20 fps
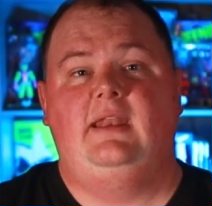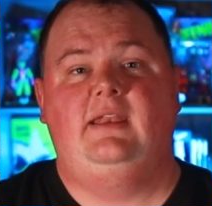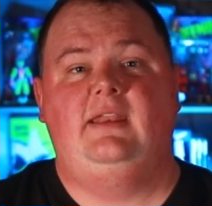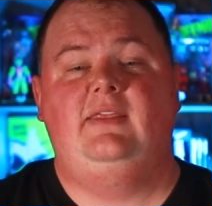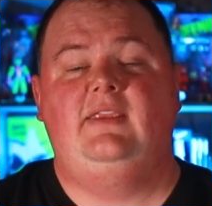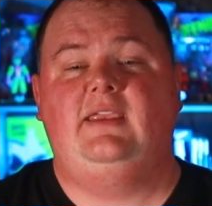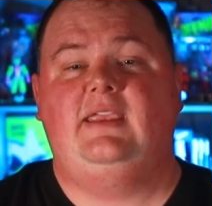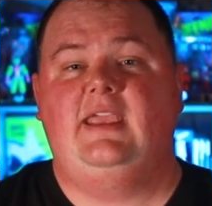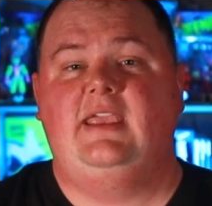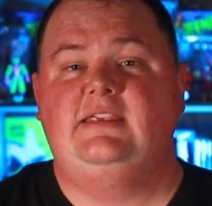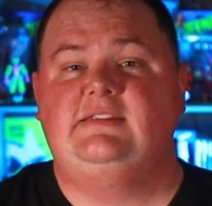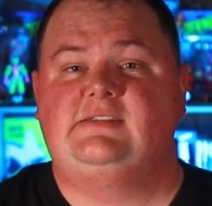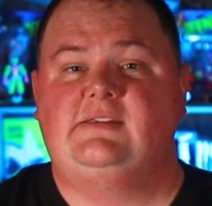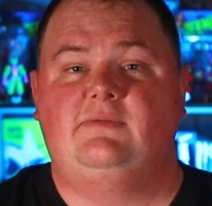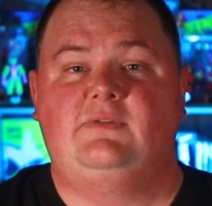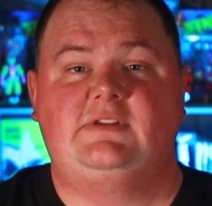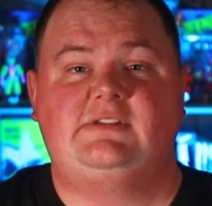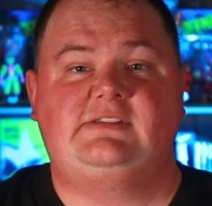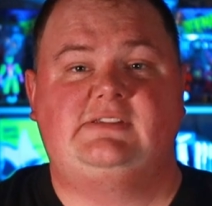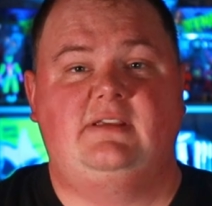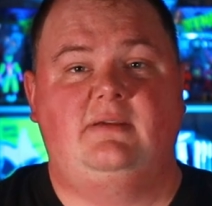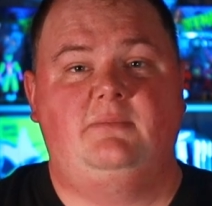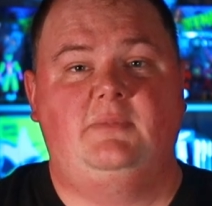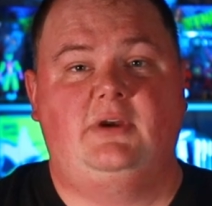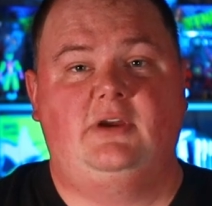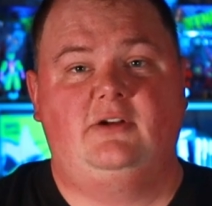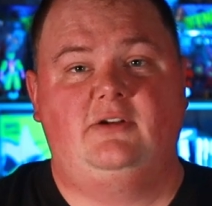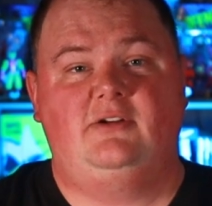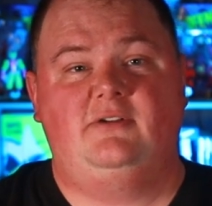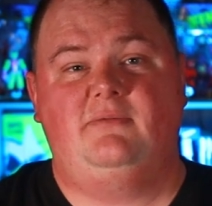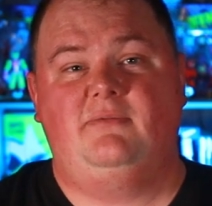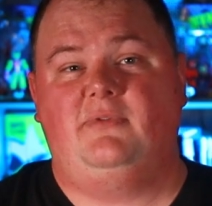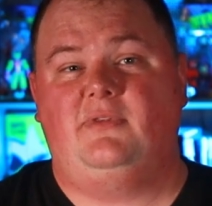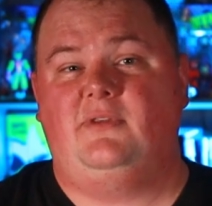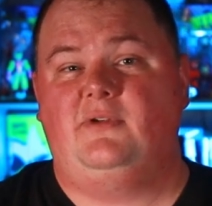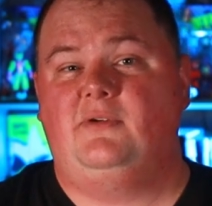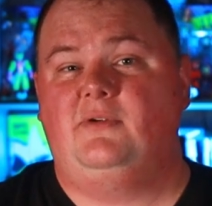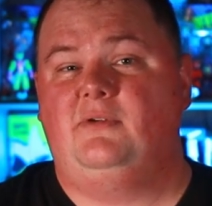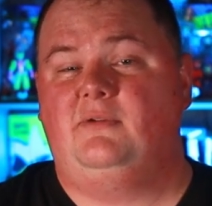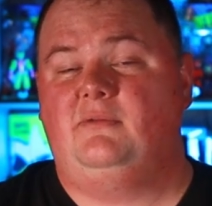And in the case of the Submariner,
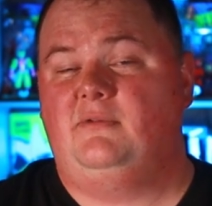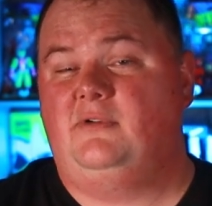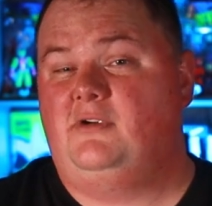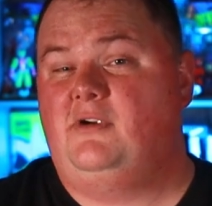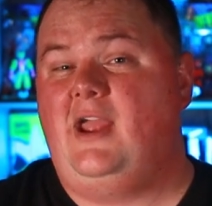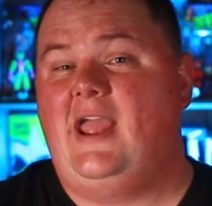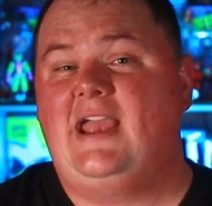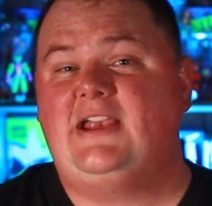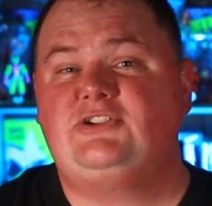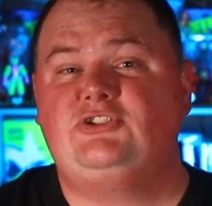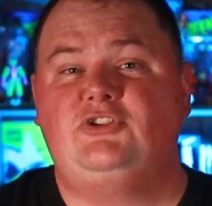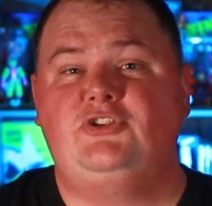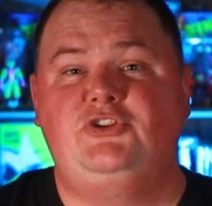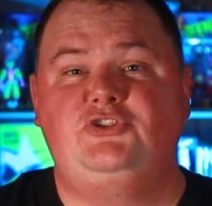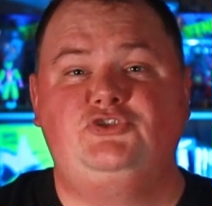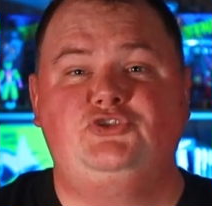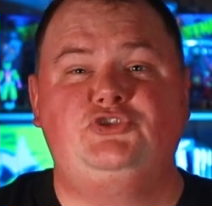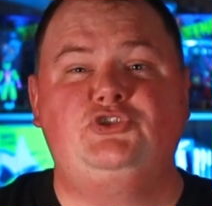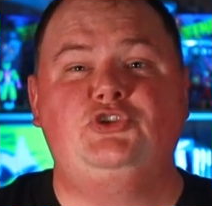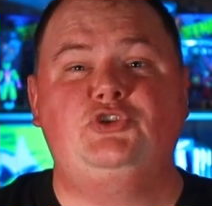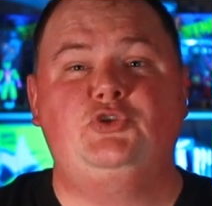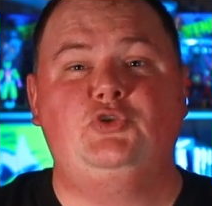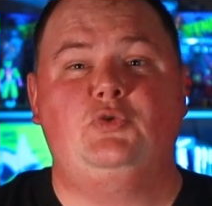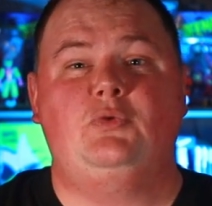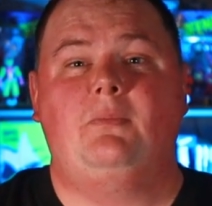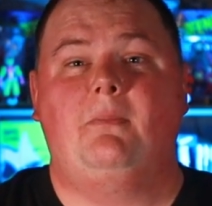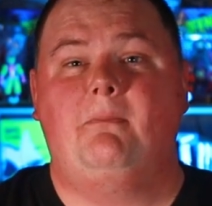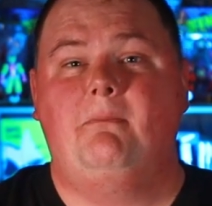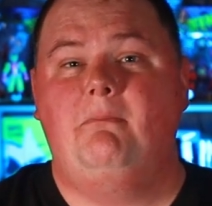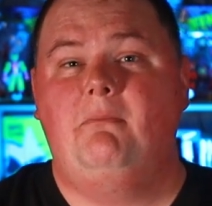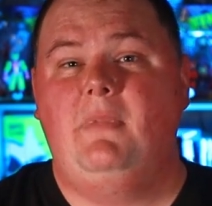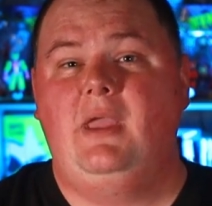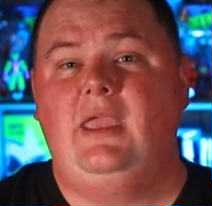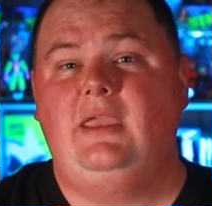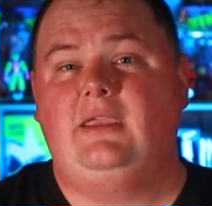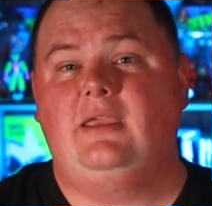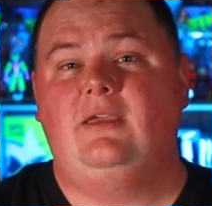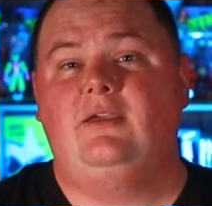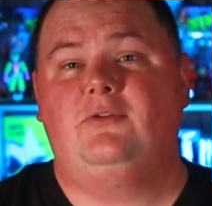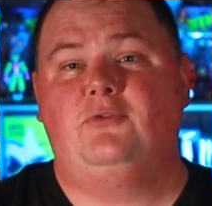there are actually two
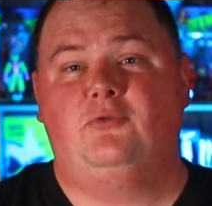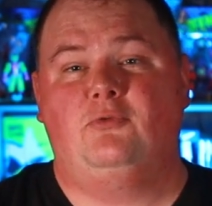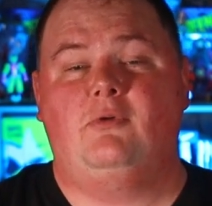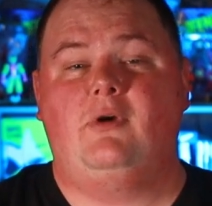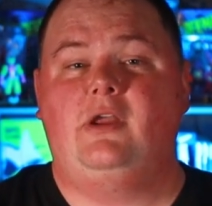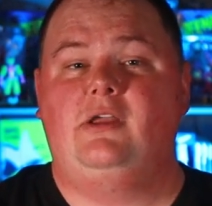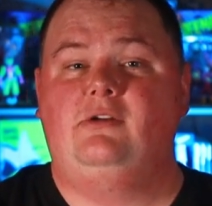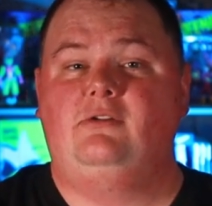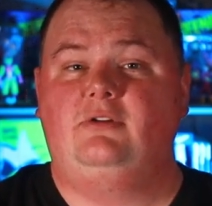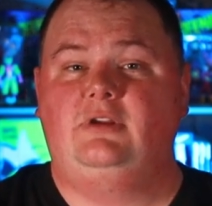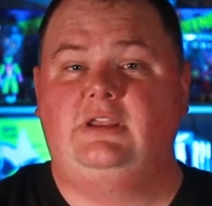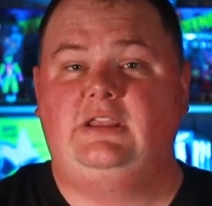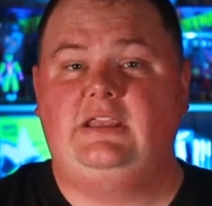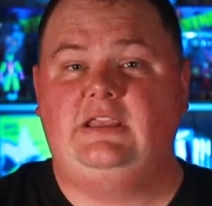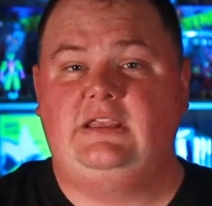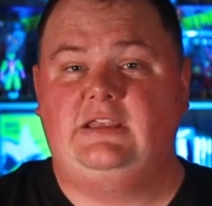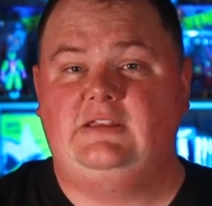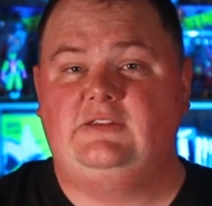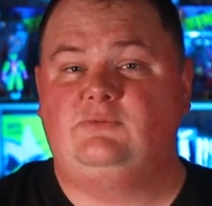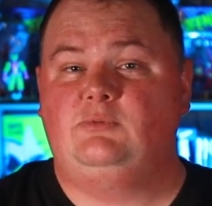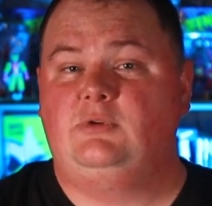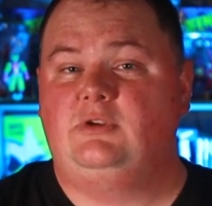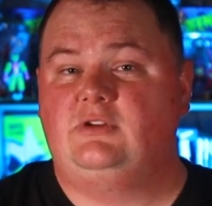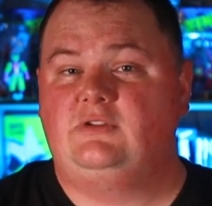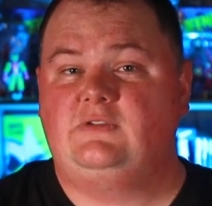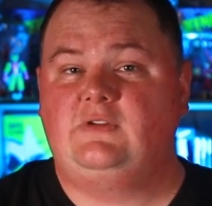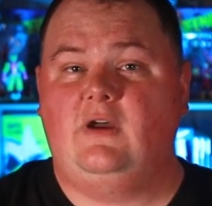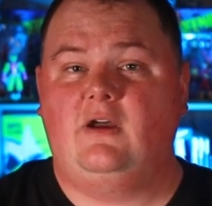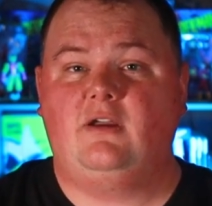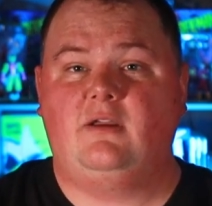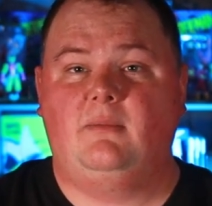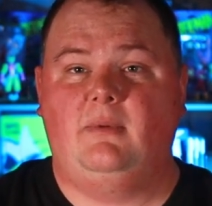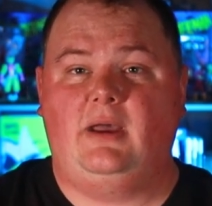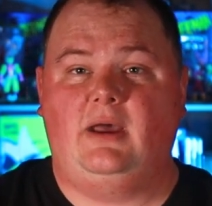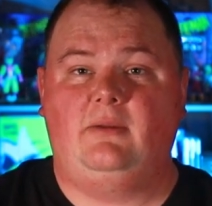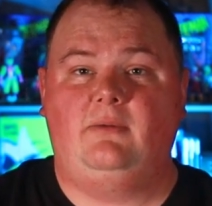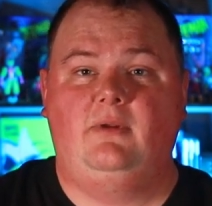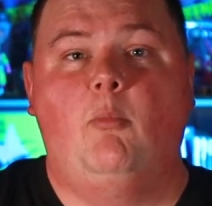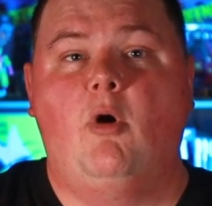mega grail keys we could talk about.